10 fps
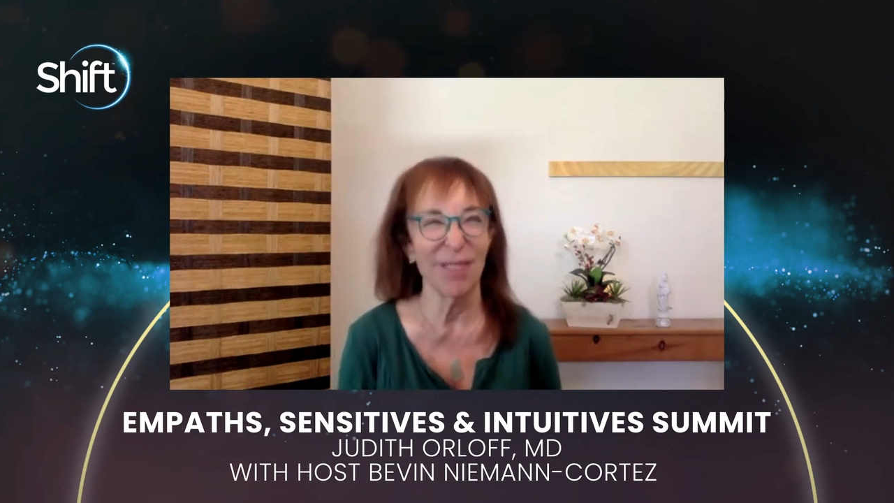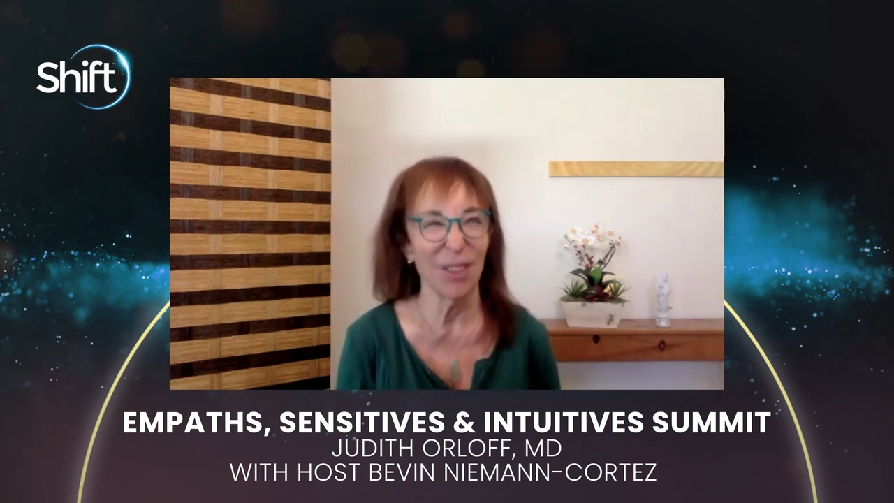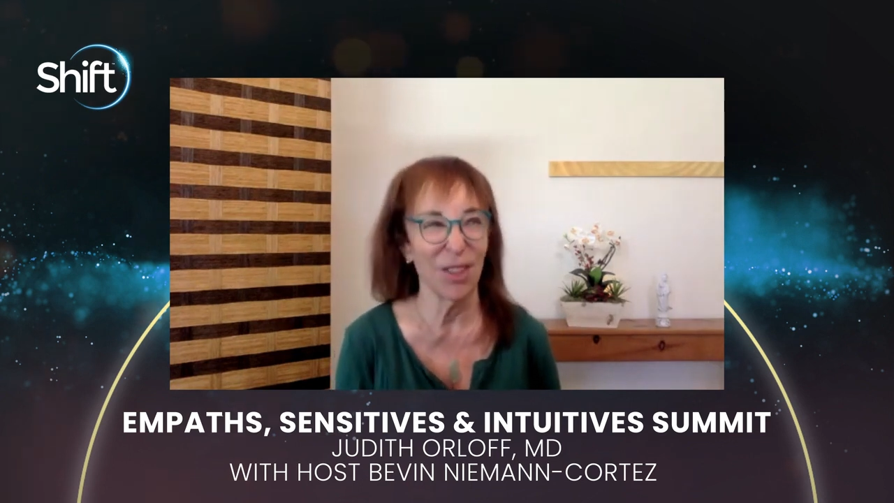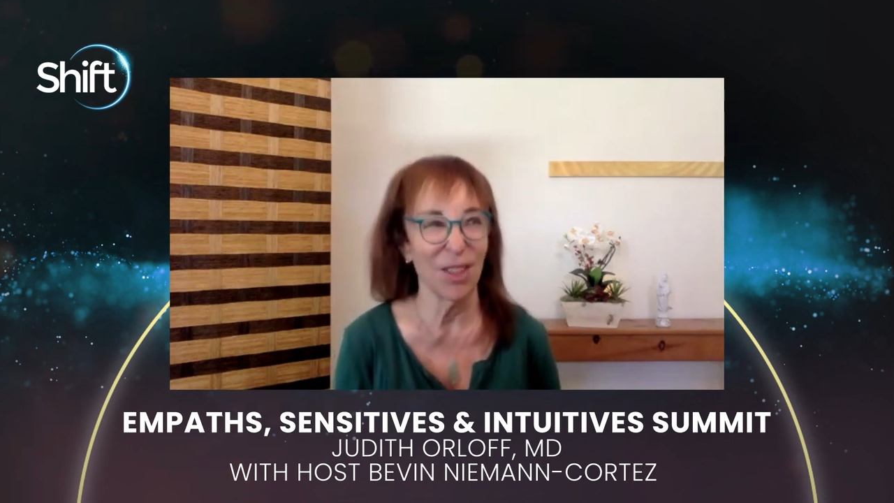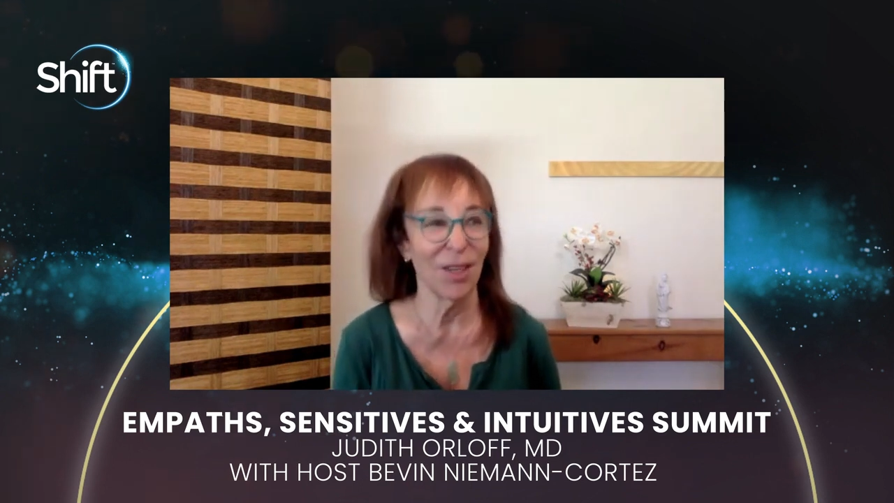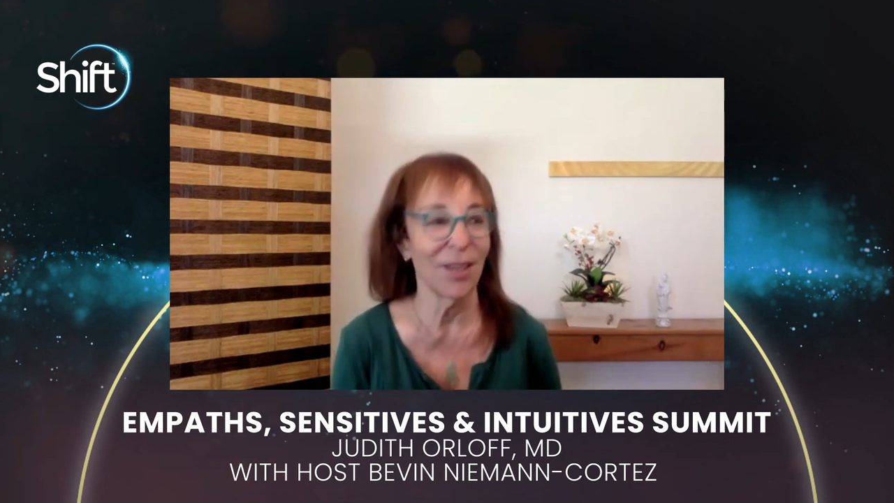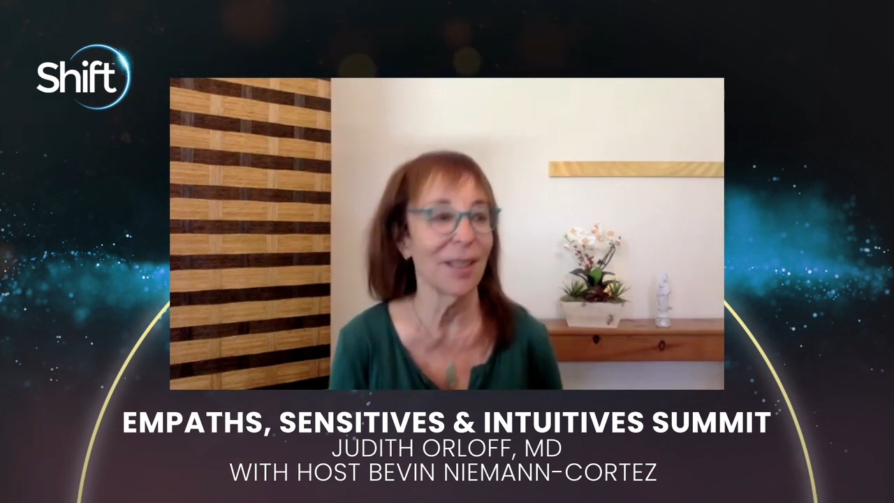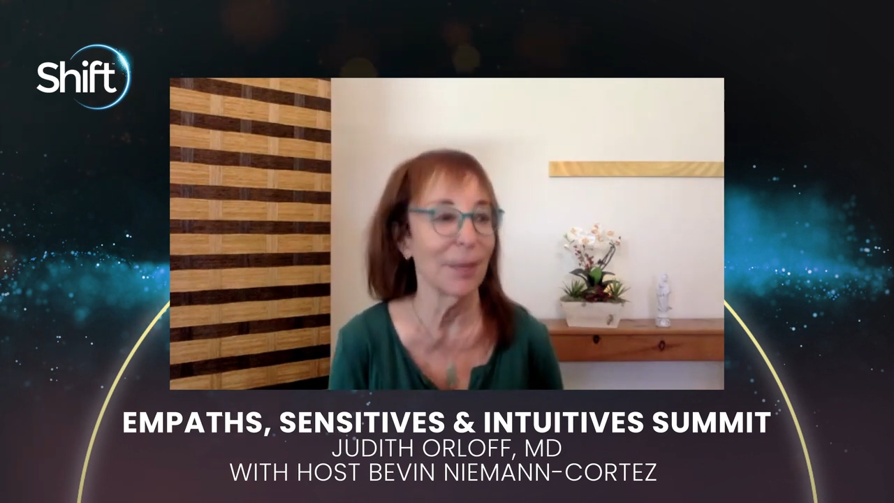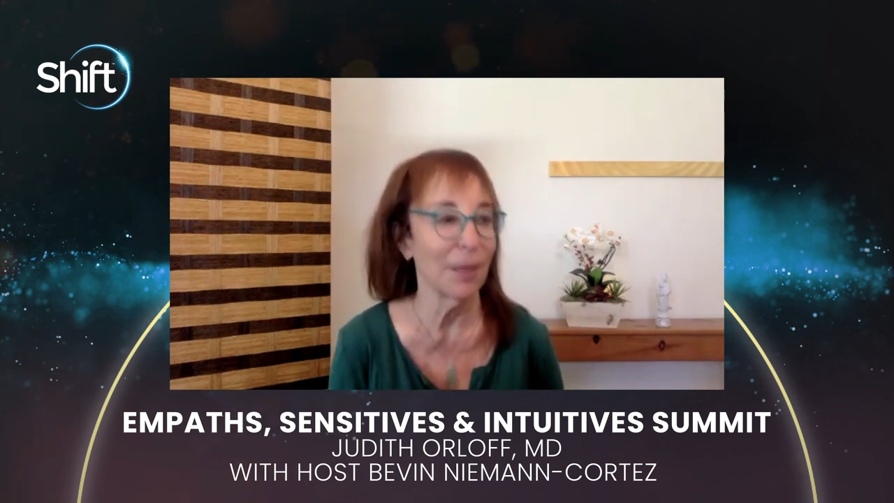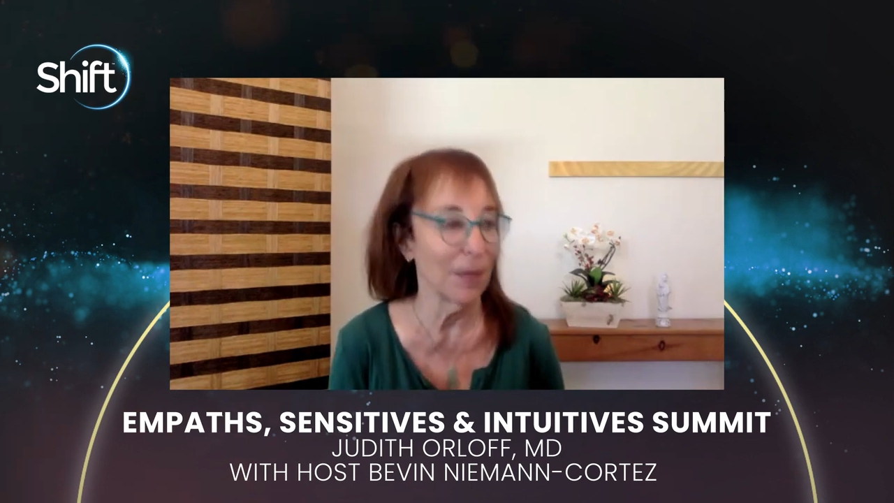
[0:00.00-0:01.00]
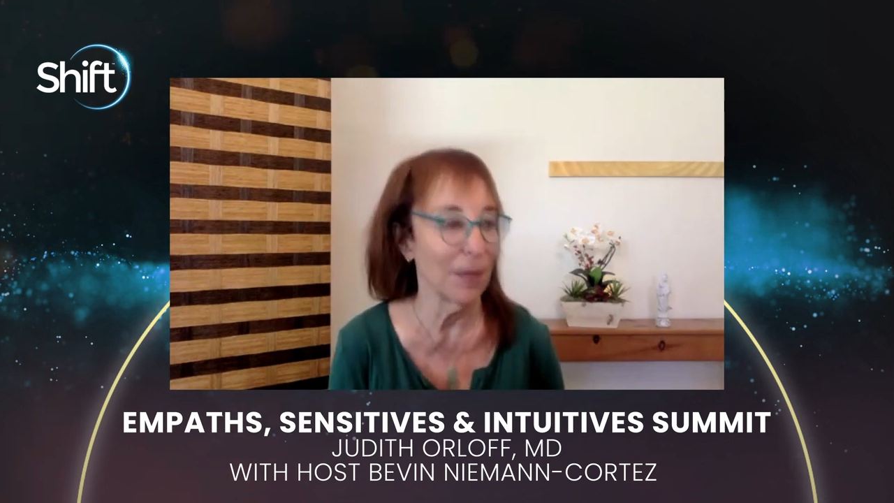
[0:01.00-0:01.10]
what's she talking about?